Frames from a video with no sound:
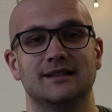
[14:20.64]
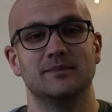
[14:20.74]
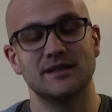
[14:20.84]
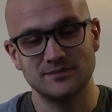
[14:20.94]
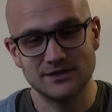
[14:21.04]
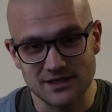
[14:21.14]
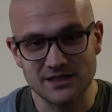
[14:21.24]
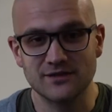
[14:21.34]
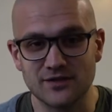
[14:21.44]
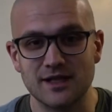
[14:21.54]
But
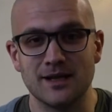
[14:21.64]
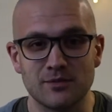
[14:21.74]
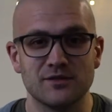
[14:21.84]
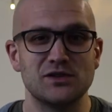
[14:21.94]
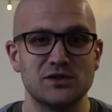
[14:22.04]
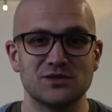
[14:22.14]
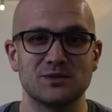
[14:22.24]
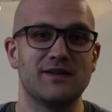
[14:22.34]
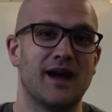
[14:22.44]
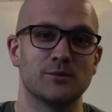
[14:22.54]
judging from the number of issues
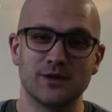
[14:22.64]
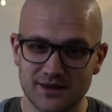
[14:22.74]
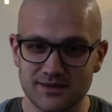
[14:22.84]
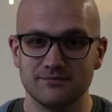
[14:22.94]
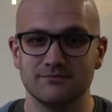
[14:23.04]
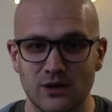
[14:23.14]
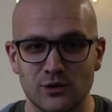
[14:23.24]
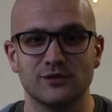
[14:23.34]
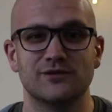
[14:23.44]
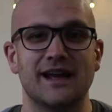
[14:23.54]
we've had with
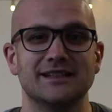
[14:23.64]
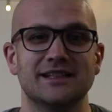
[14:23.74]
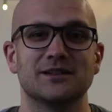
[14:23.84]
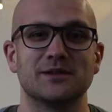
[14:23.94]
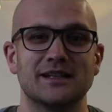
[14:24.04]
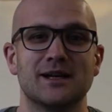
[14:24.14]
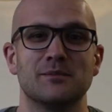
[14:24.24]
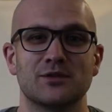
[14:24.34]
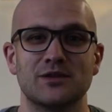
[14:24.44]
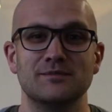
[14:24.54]
moral failure and the
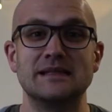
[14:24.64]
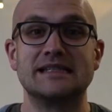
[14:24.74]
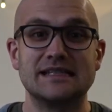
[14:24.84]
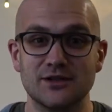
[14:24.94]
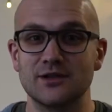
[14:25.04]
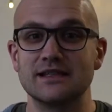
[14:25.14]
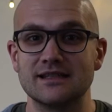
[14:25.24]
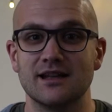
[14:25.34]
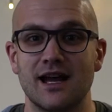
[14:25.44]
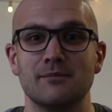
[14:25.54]
number of mysterious
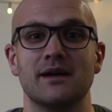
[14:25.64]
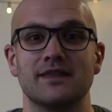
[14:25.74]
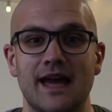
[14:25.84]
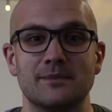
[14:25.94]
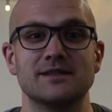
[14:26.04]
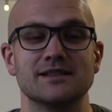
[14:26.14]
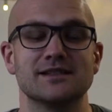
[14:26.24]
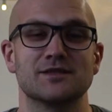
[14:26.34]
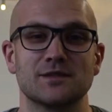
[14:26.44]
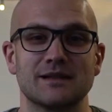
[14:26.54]
9-month
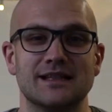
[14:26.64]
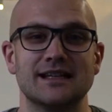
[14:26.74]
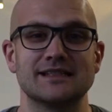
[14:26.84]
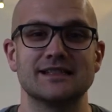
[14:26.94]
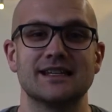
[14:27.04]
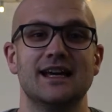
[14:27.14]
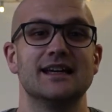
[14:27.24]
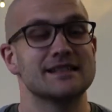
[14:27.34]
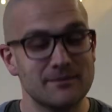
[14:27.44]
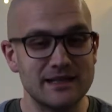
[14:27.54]
absences from classes,
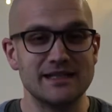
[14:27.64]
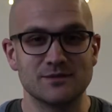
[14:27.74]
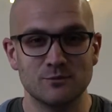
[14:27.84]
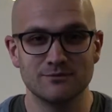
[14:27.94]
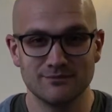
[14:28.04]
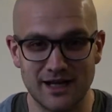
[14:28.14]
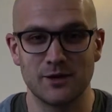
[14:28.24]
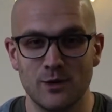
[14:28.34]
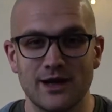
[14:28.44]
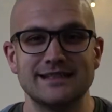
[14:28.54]
somebody's kind
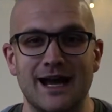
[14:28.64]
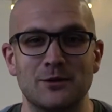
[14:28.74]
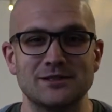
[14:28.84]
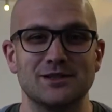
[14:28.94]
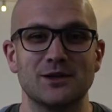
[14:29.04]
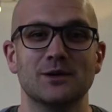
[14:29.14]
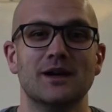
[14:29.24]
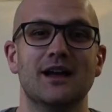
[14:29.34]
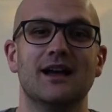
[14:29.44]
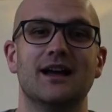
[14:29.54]
of worked out what to do.
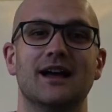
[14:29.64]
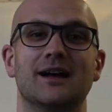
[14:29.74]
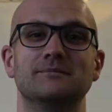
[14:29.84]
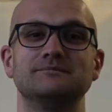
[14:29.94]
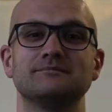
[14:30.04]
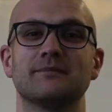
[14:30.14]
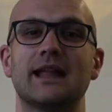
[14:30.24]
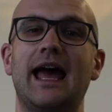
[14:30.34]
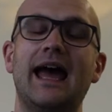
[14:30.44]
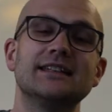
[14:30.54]

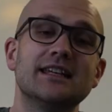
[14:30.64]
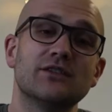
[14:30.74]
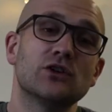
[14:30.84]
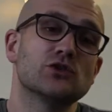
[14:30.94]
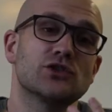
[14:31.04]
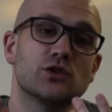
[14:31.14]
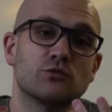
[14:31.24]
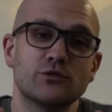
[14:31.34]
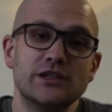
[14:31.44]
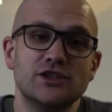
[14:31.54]
And given also the
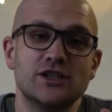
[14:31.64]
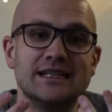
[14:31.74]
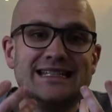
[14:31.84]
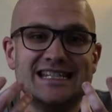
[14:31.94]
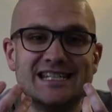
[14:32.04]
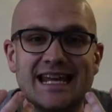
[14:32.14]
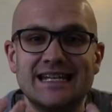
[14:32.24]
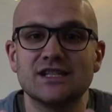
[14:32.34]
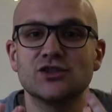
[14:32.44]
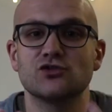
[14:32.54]
rigid
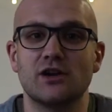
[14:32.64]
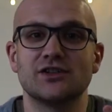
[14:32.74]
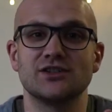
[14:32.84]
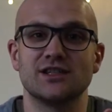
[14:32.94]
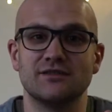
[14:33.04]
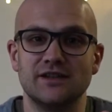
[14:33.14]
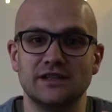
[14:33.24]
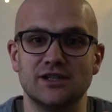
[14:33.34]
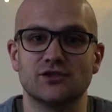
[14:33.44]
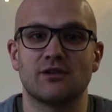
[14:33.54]
gender structures of the
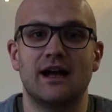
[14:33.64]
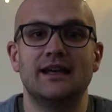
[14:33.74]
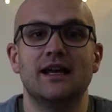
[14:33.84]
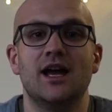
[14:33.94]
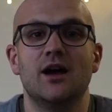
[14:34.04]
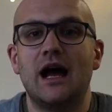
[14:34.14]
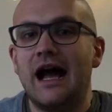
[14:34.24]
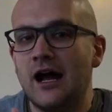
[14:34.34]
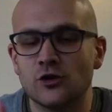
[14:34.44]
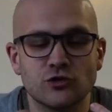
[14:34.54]
village, right,
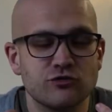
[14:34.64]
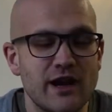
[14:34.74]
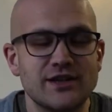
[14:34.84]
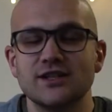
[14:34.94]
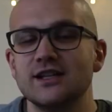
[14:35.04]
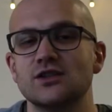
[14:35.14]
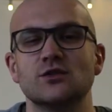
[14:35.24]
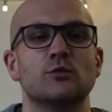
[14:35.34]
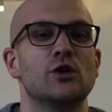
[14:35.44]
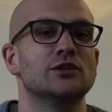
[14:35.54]
are crashing into the
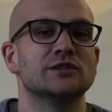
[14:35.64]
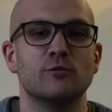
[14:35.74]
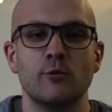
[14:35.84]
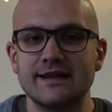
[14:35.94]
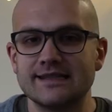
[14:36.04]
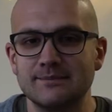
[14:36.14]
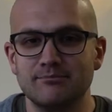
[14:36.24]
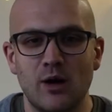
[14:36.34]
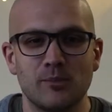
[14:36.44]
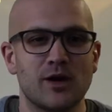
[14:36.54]
world of Western
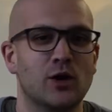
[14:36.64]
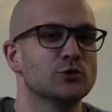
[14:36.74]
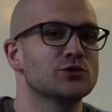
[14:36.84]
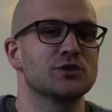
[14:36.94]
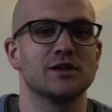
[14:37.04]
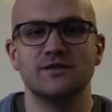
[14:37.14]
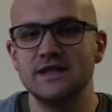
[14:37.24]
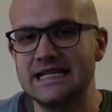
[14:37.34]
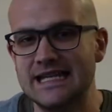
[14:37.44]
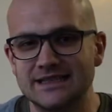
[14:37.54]
pop culture and
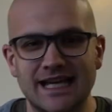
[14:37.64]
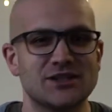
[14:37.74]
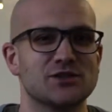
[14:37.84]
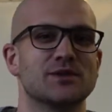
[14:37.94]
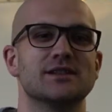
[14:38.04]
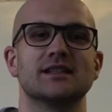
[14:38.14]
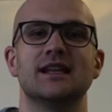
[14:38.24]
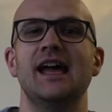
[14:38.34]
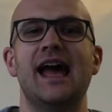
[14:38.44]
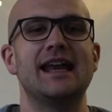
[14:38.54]
visiting lecturers and
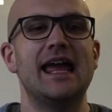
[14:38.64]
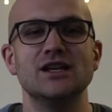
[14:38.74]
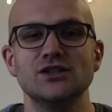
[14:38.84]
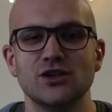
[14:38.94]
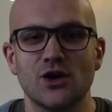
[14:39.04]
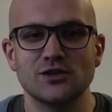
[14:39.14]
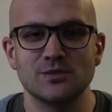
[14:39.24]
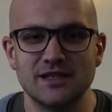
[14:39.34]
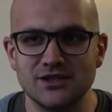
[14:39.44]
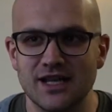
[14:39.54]
NGOs
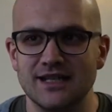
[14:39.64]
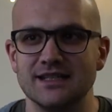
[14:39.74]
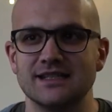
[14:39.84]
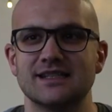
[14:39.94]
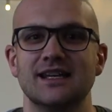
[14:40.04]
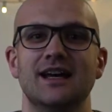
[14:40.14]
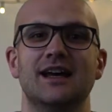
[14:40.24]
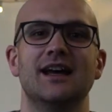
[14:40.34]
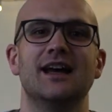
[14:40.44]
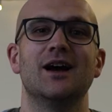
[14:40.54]
with agendas,
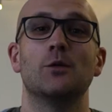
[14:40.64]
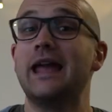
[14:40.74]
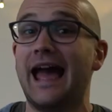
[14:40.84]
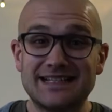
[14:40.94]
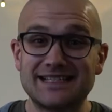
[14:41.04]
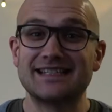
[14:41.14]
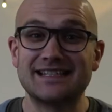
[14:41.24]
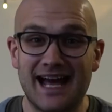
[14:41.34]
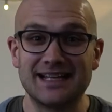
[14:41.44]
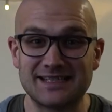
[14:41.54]
we had to
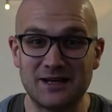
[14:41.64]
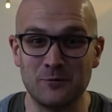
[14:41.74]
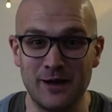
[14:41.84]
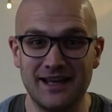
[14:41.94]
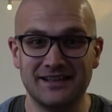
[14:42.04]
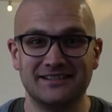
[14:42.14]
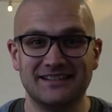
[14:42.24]
start somewhere,